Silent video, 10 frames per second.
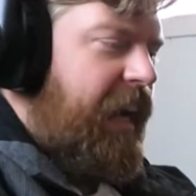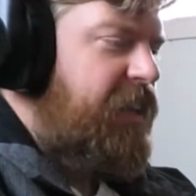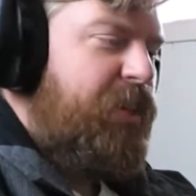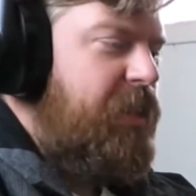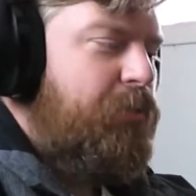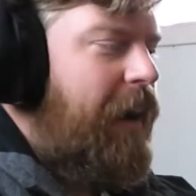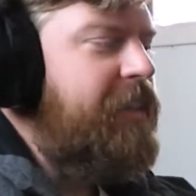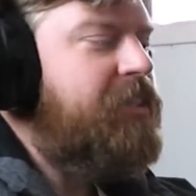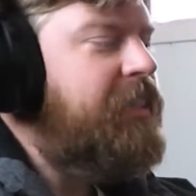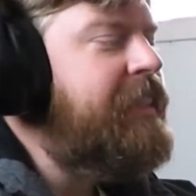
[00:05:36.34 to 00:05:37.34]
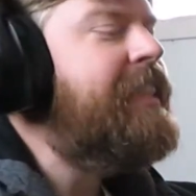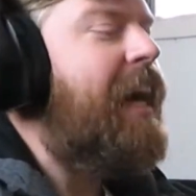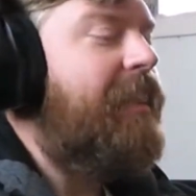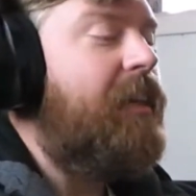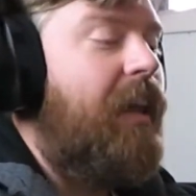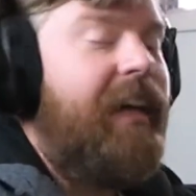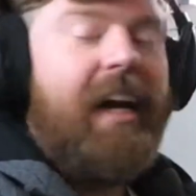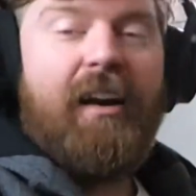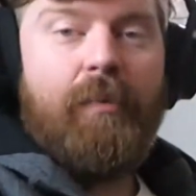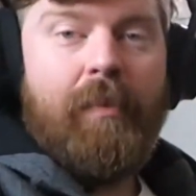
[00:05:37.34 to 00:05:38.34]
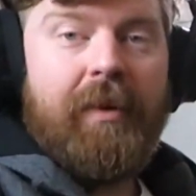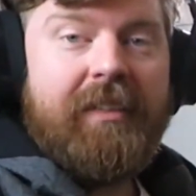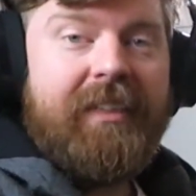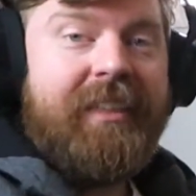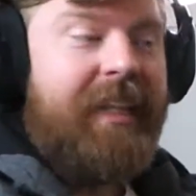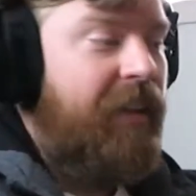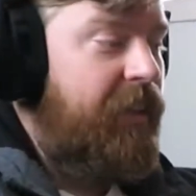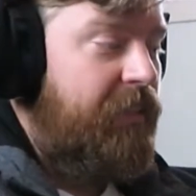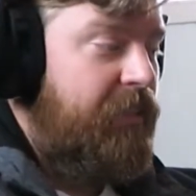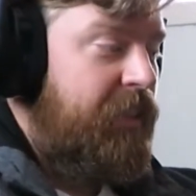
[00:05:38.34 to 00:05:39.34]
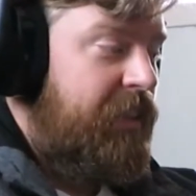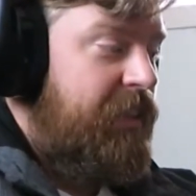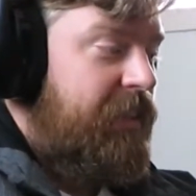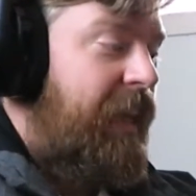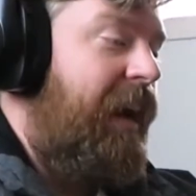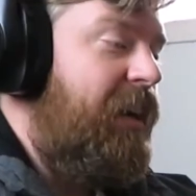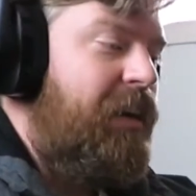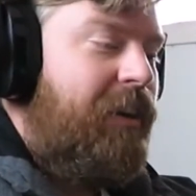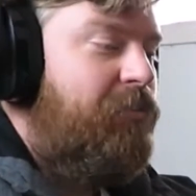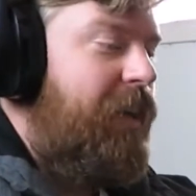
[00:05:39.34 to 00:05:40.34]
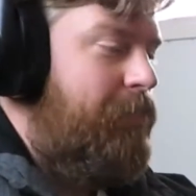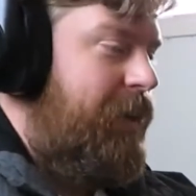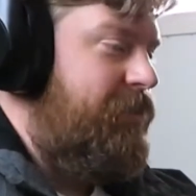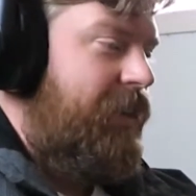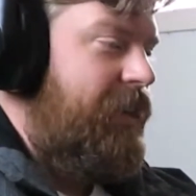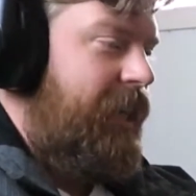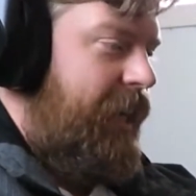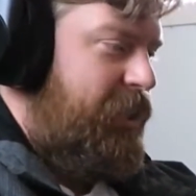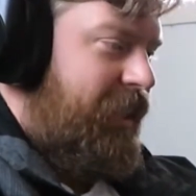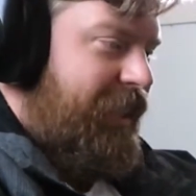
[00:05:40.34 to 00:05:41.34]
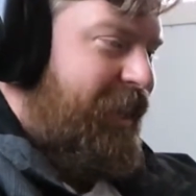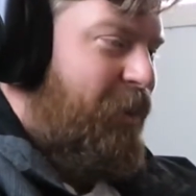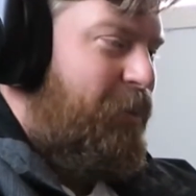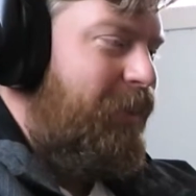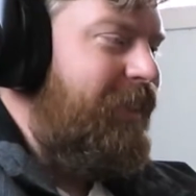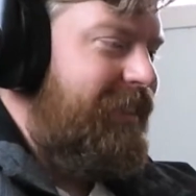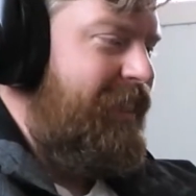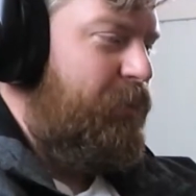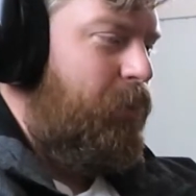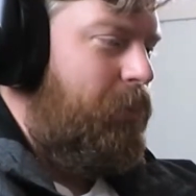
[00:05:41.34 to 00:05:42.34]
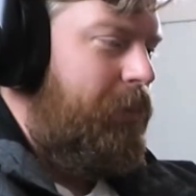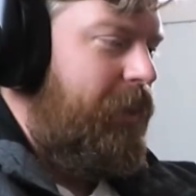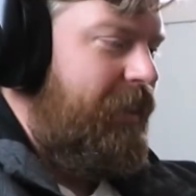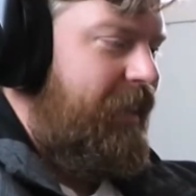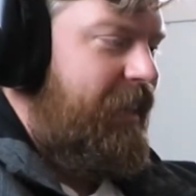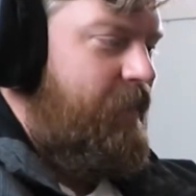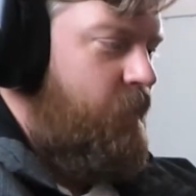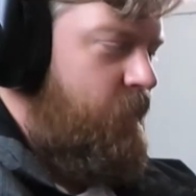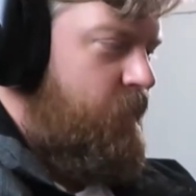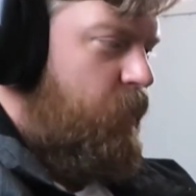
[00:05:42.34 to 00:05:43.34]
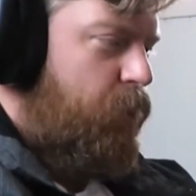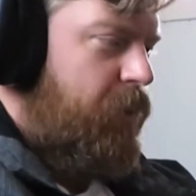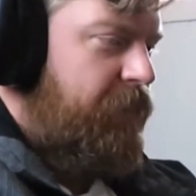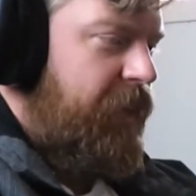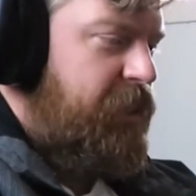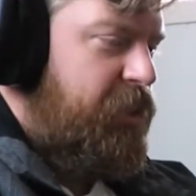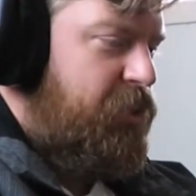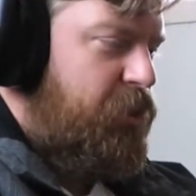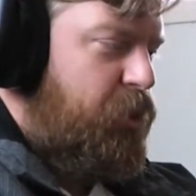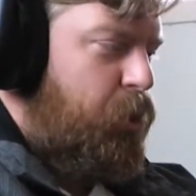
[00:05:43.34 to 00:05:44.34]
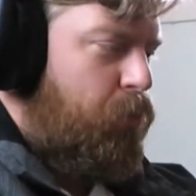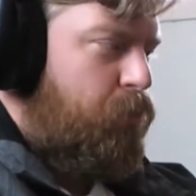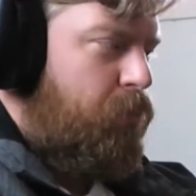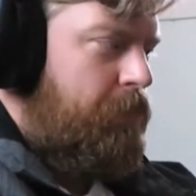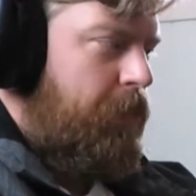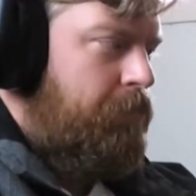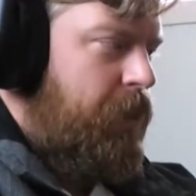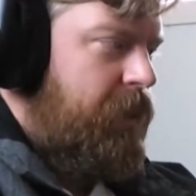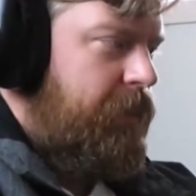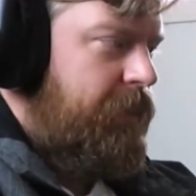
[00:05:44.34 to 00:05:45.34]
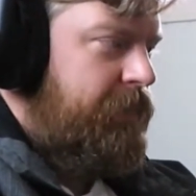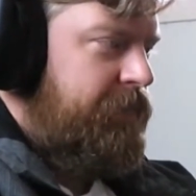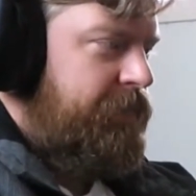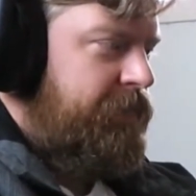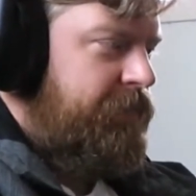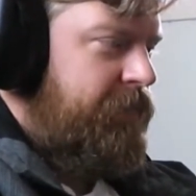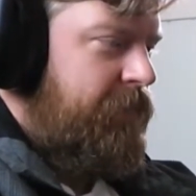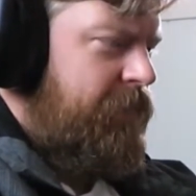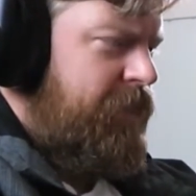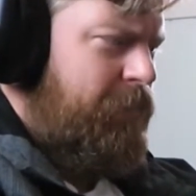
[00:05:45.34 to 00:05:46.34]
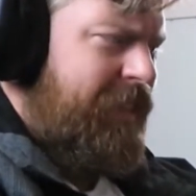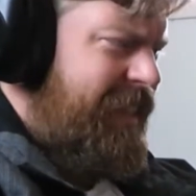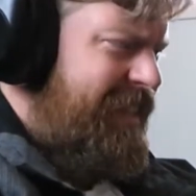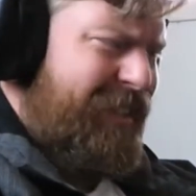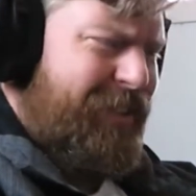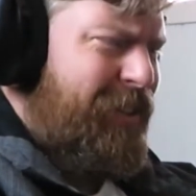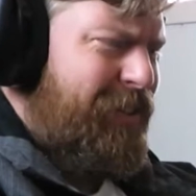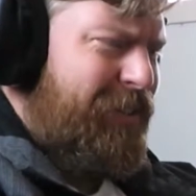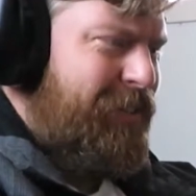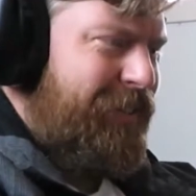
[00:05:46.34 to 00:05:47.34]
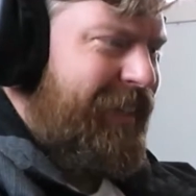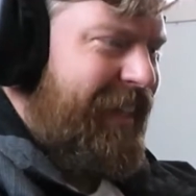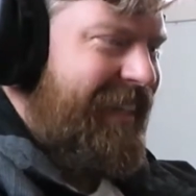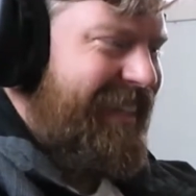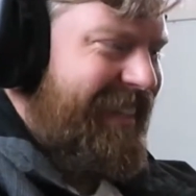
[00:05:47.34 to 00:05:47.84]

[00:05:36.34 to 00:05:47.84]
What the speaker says: Yeah, so this ride is nothing like I remember. Nothing. Now, I don't know if that means I didn't actually go on the seas when we went there, or if I just don't remember. But this is so cool, like...